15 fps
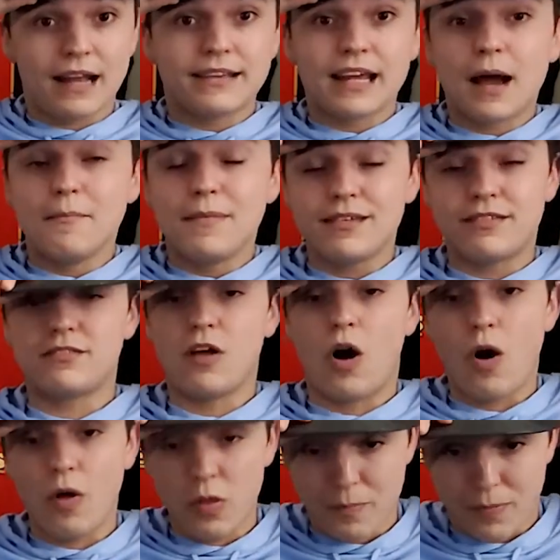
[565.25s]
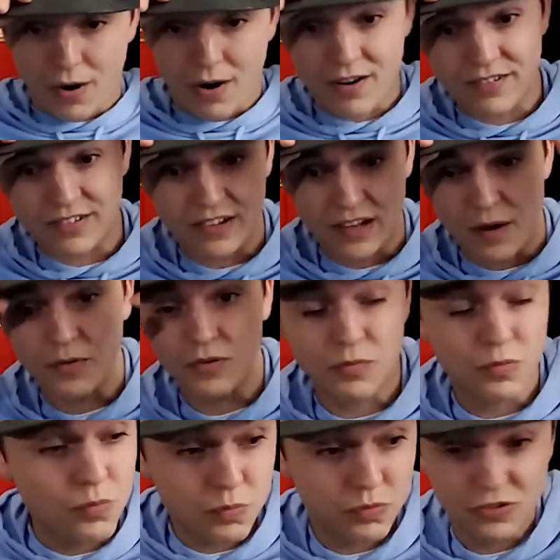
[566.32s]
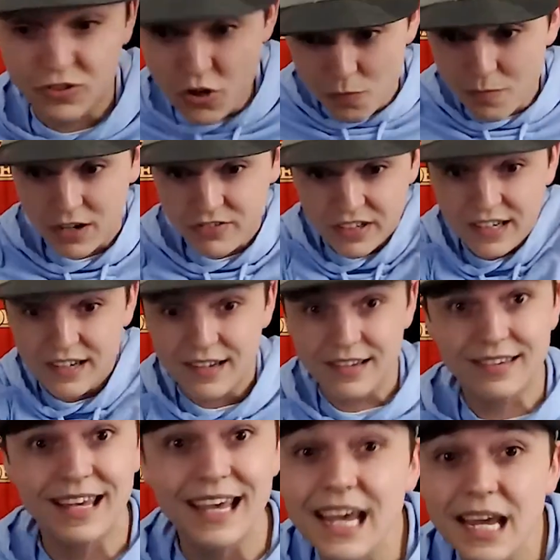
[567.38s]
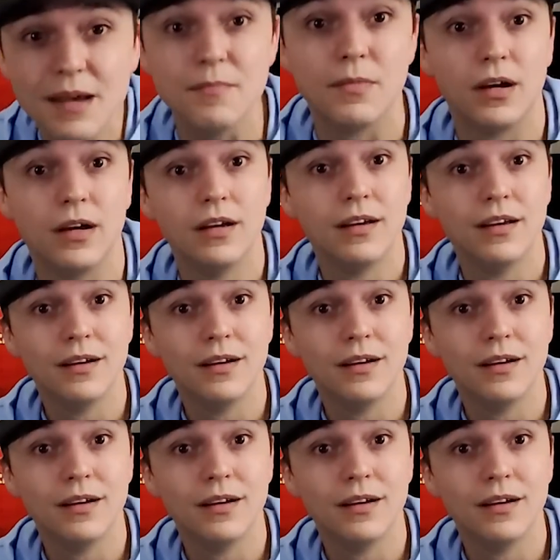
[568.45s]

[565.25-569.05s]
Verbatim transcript: I think I missed all the bars because I was too much into the scheme.